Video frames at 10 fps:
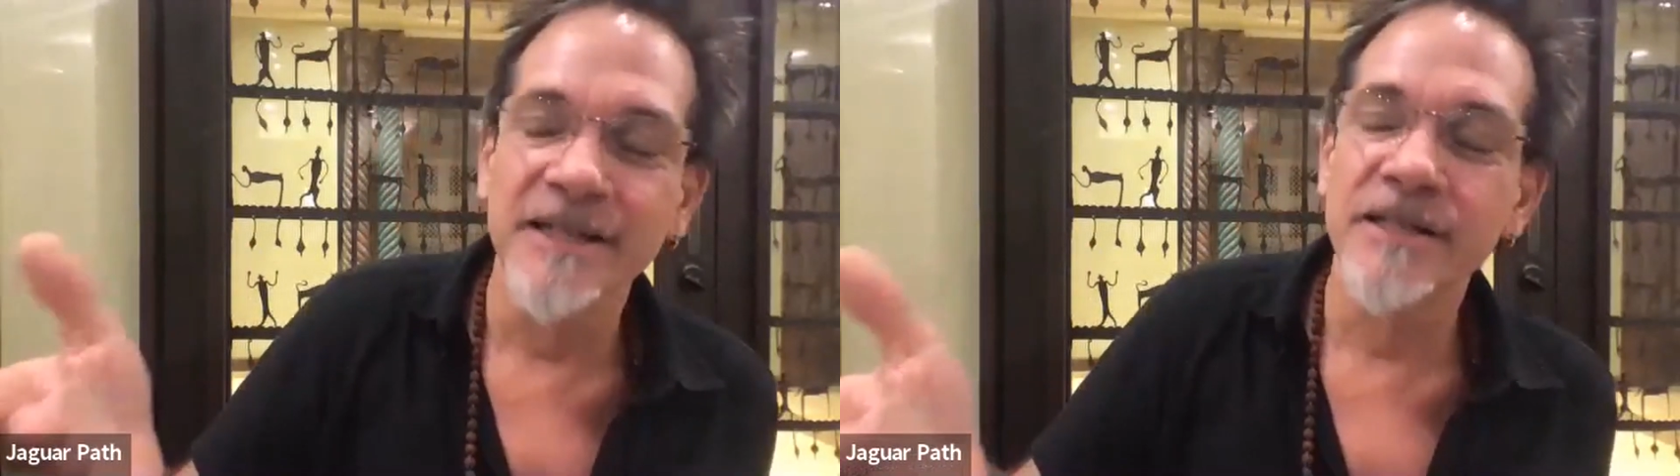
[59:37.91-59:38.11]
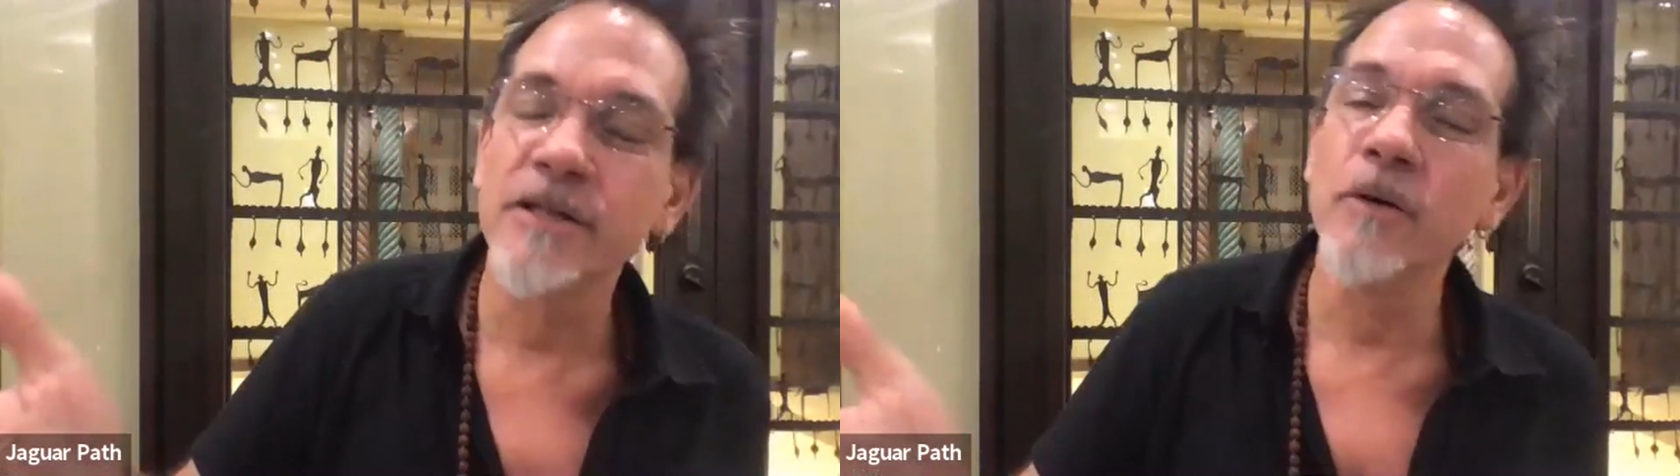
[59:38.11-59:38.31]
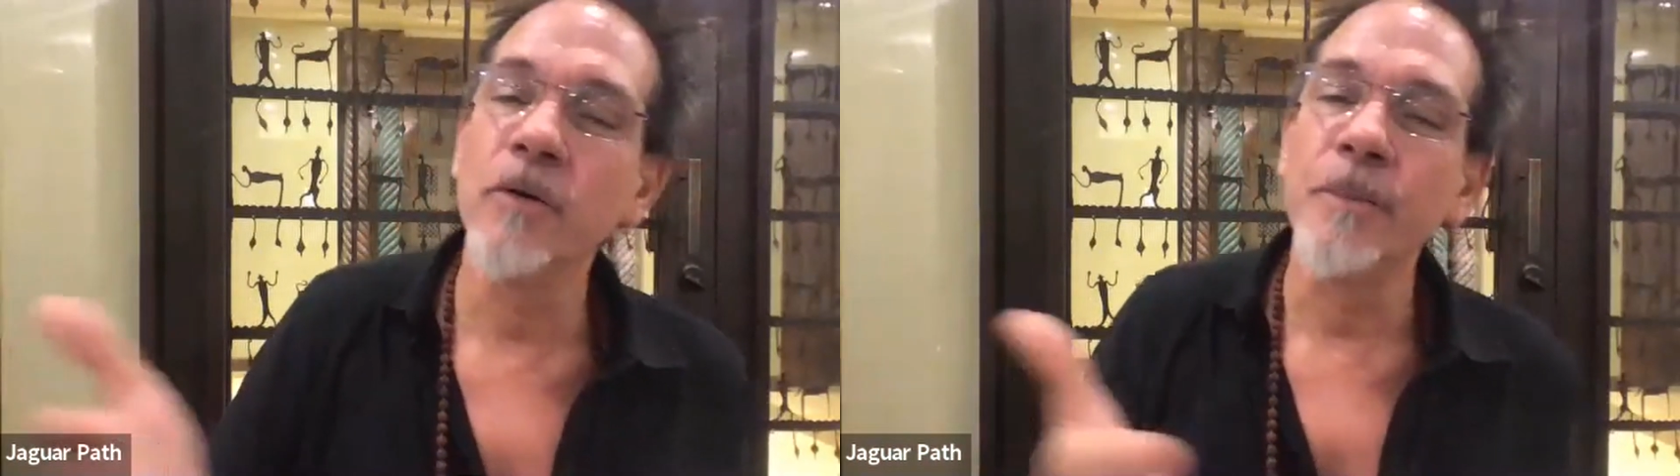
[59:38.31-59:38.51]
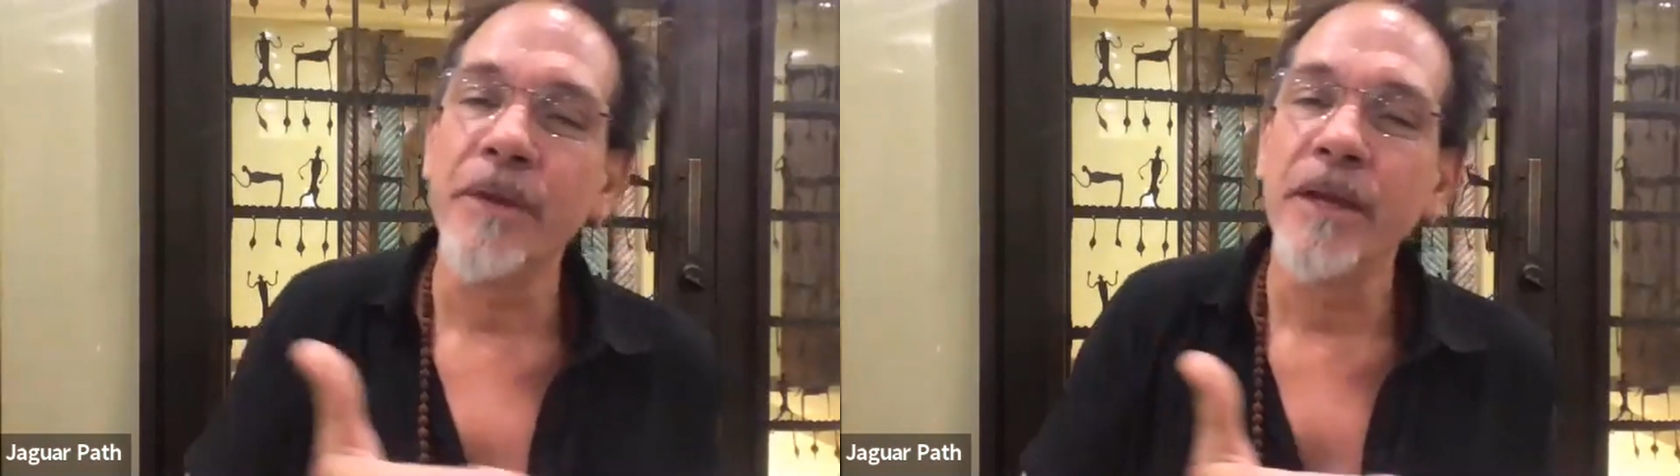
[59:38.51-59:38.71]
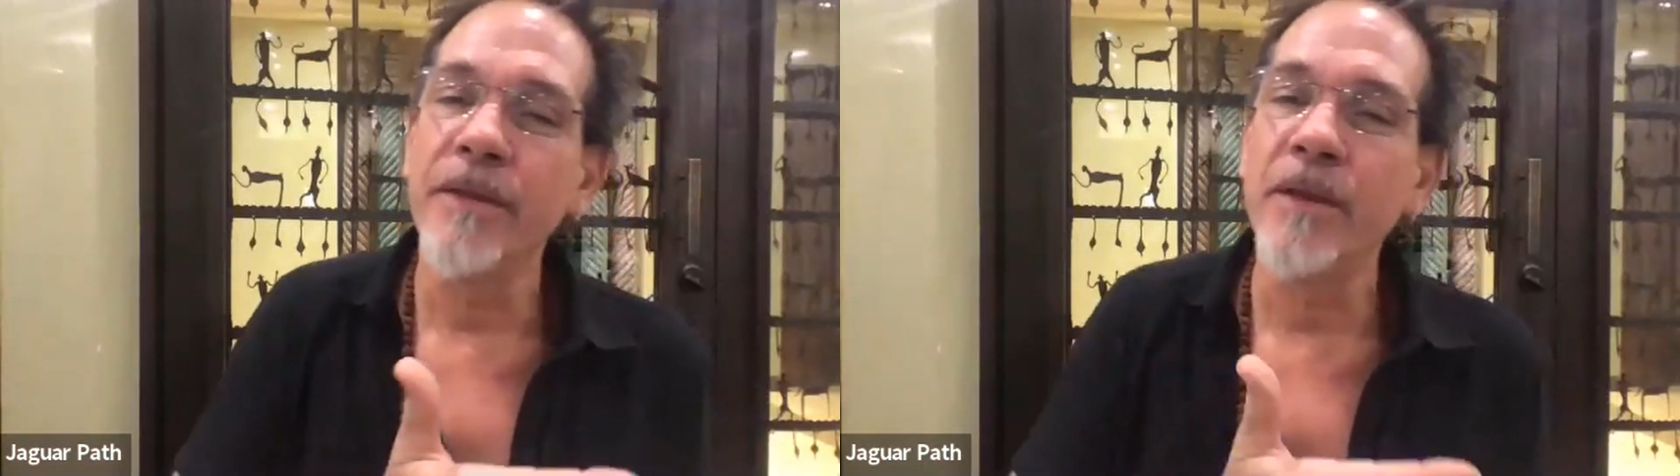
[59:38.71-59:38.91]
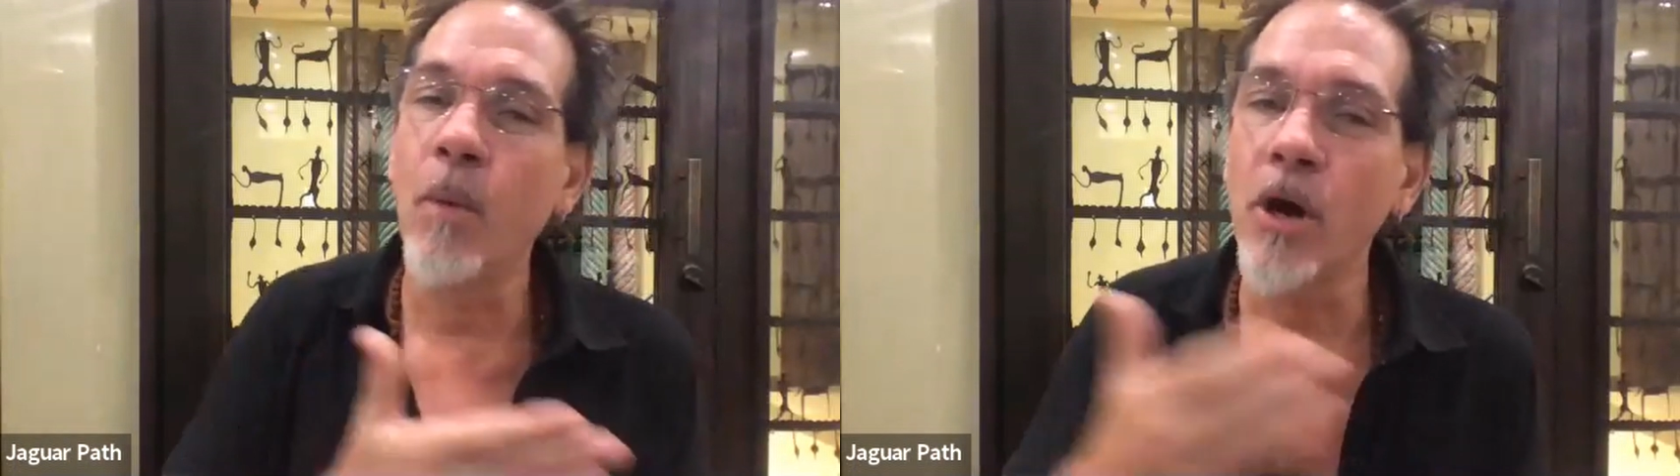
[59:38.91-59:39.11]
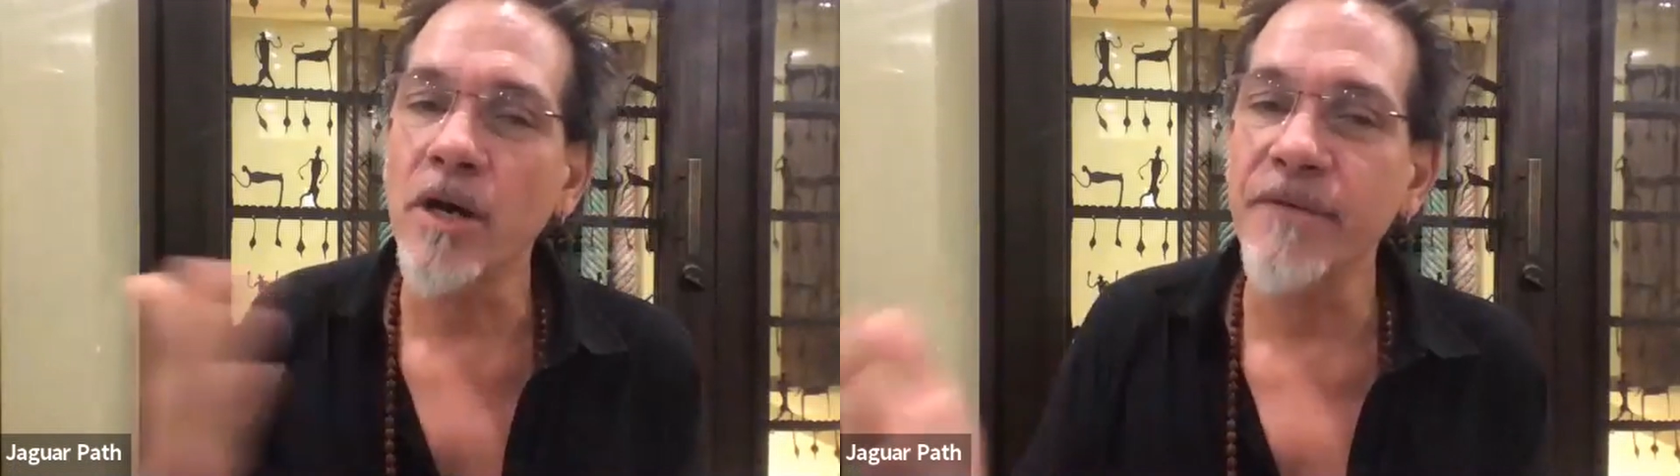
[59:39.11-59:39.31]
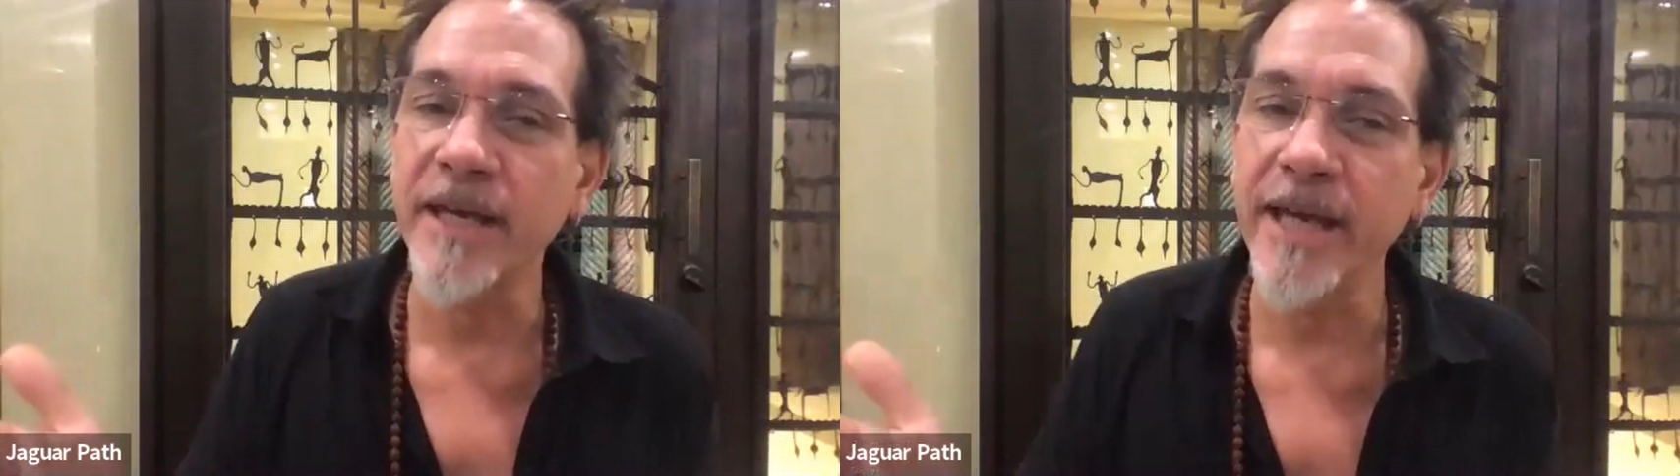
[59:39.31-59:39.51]
So the work
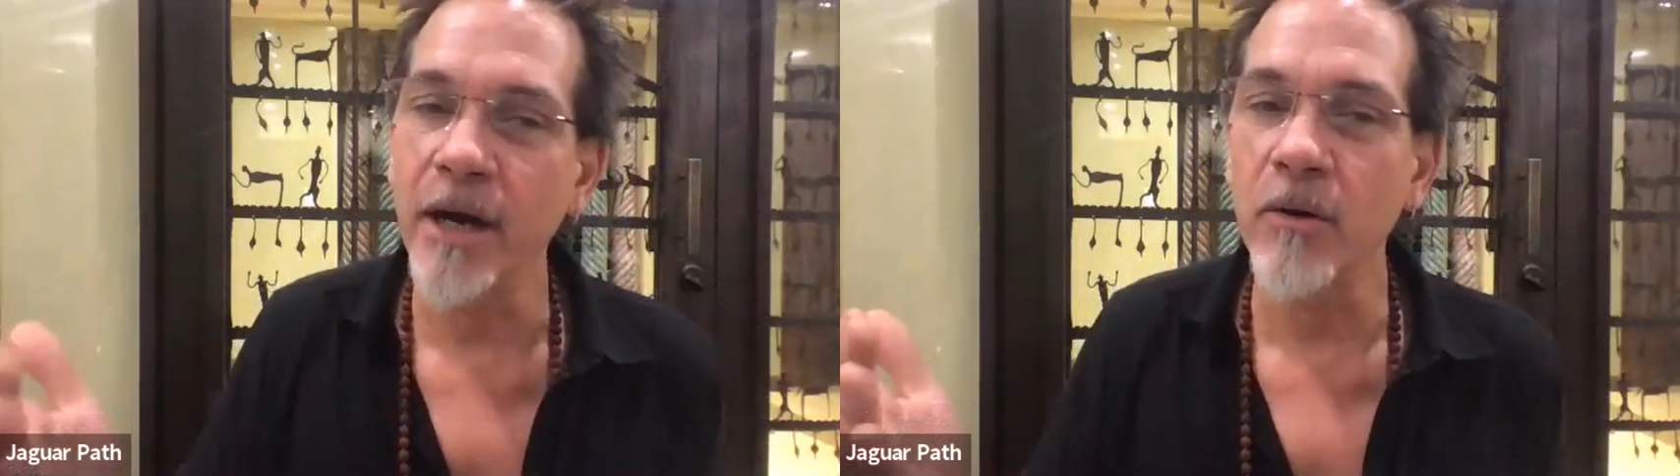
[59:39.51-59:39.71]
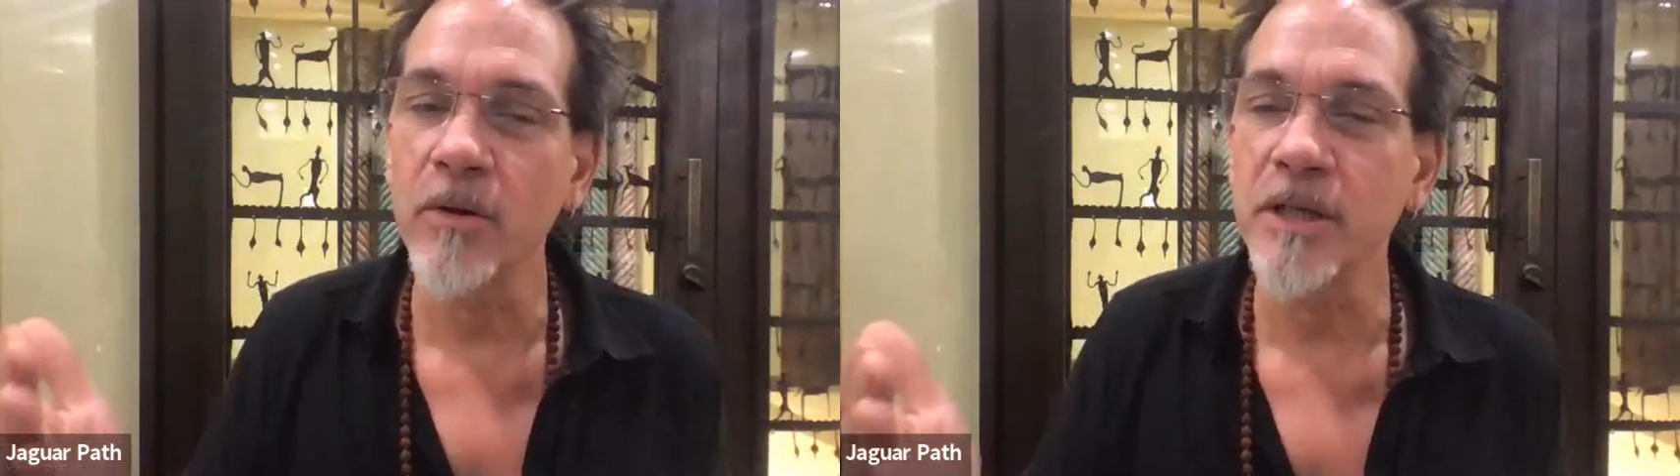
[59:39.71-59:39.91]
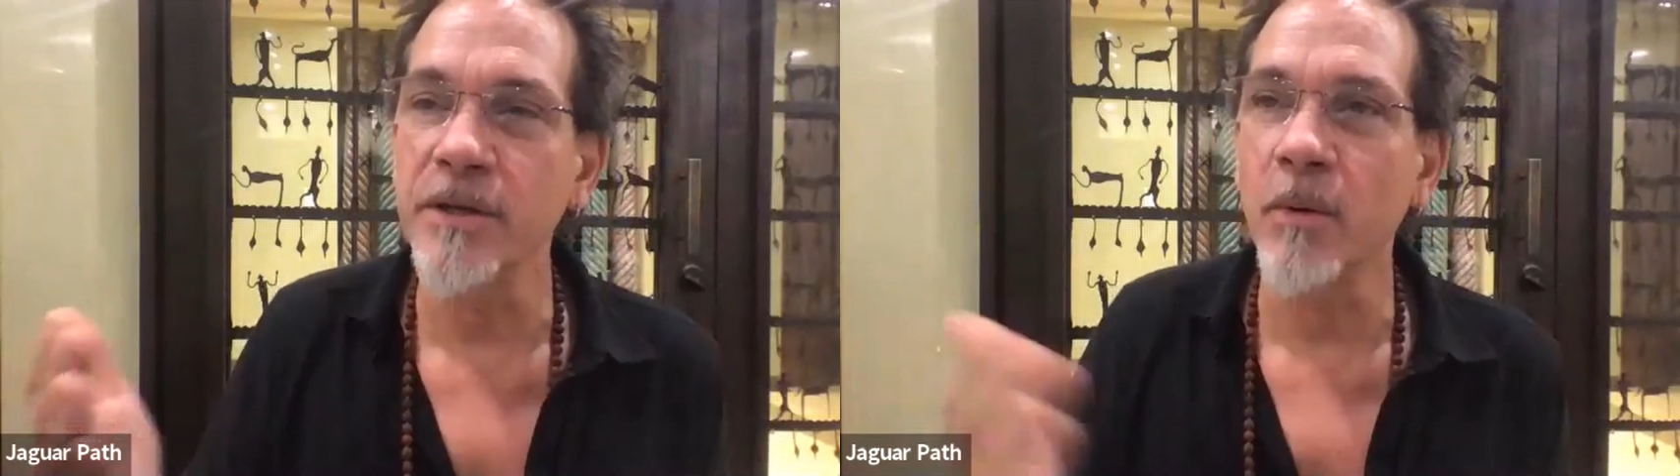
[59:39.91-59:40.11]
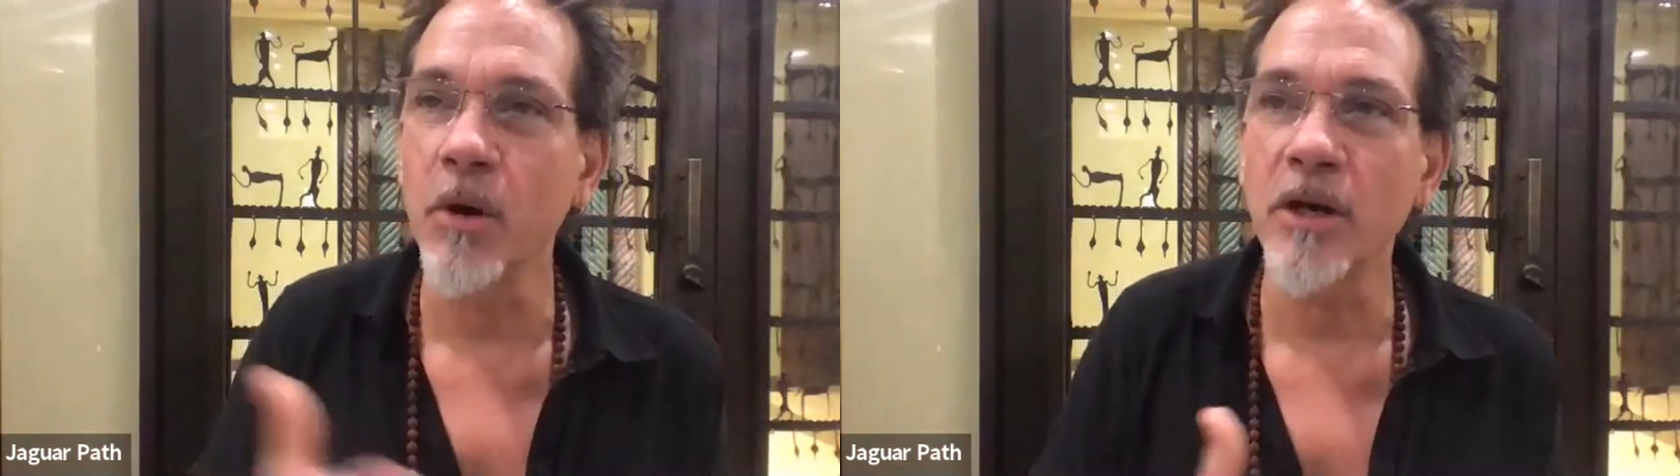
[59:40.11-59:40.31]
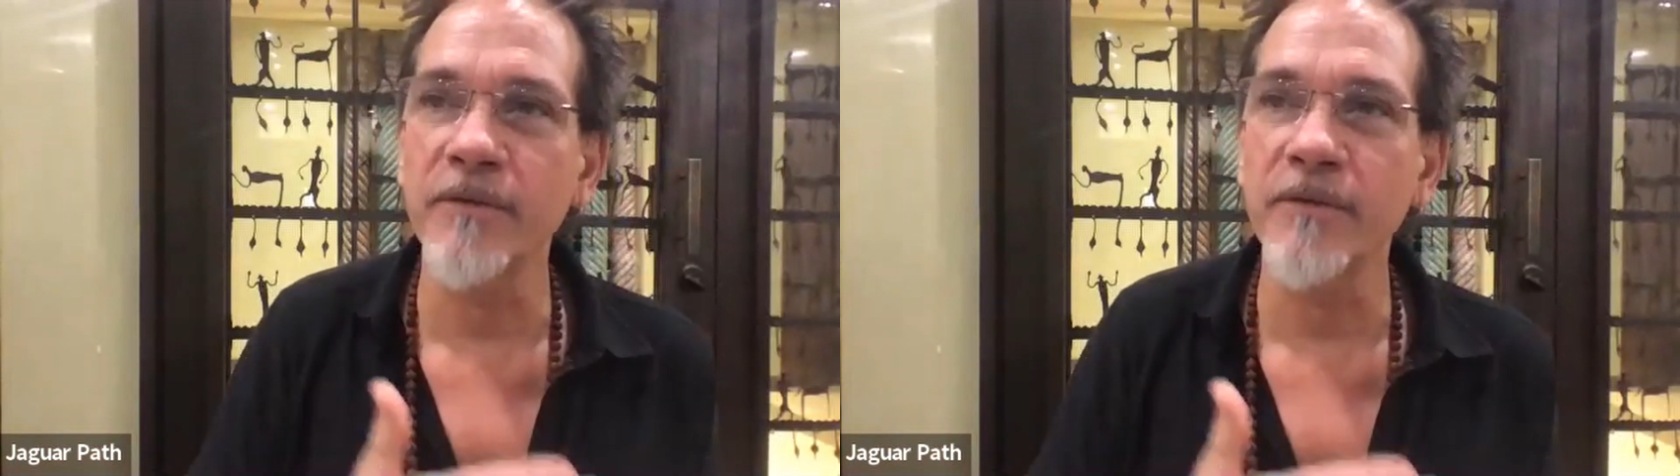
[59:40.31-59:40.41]
of the Cairos and the work